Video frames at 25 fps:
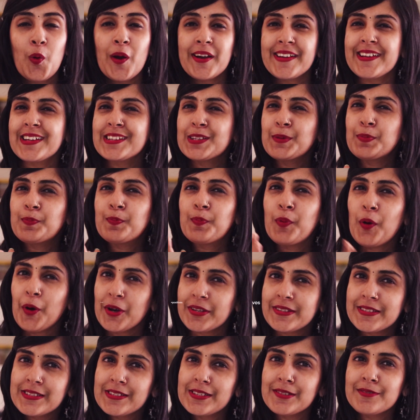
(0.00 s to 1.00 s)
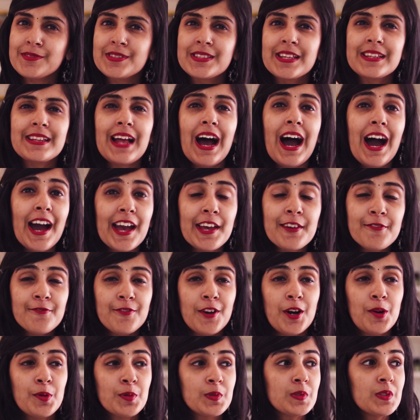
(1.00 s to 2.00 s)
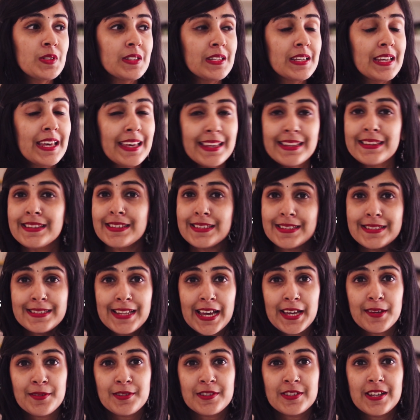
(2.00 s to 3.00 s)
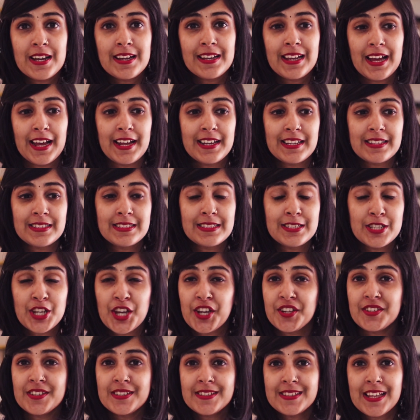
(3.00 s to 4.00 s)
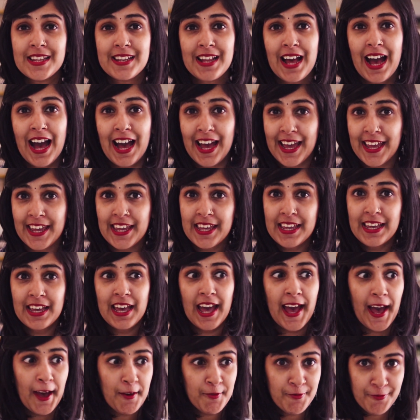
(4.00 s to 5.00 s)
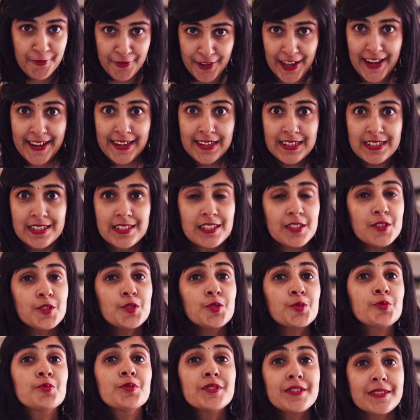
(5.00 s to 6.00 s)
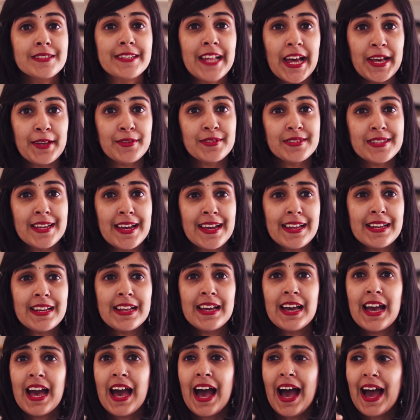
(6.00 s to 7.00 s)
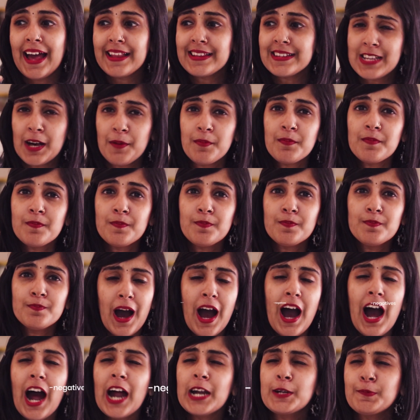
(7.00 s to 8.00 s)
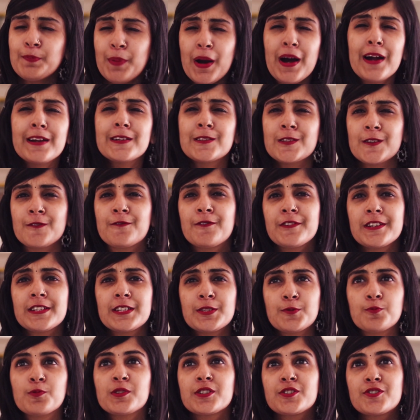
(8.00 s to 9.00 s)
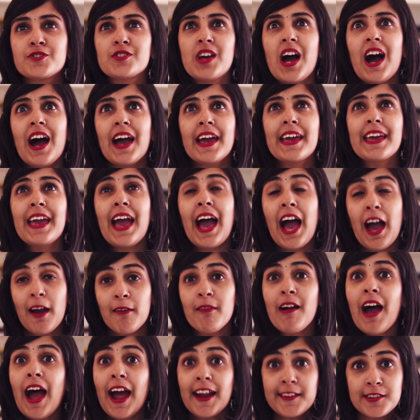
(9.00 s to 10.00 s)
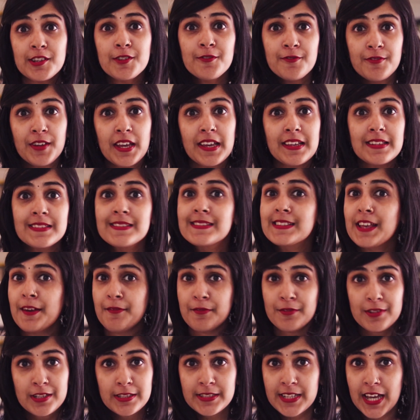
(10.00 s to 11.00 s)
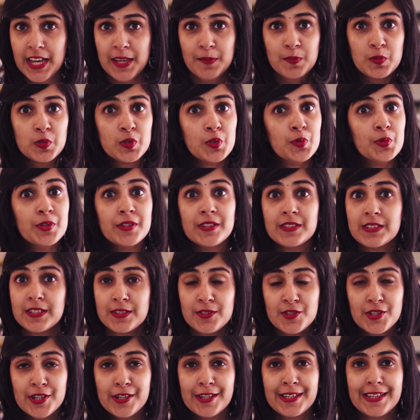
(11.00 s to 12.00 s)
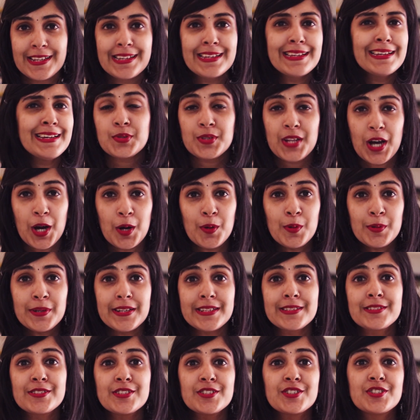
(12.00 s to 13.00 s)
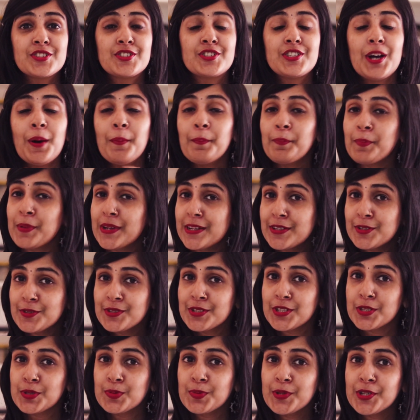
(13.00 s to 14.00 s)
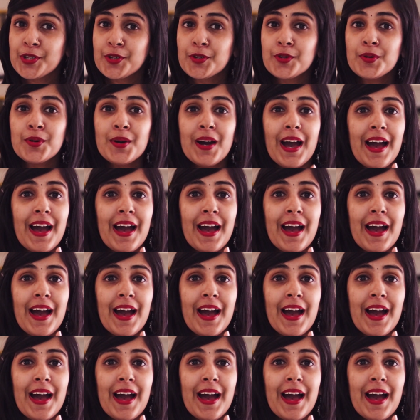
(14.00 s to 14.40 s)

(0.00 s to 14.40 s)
what are the positives that I found in this lifestyle and the changes that I have felt through this lifestyle, and some hard parts of it which I have had to face several times during this journey. So now let's just jump into this video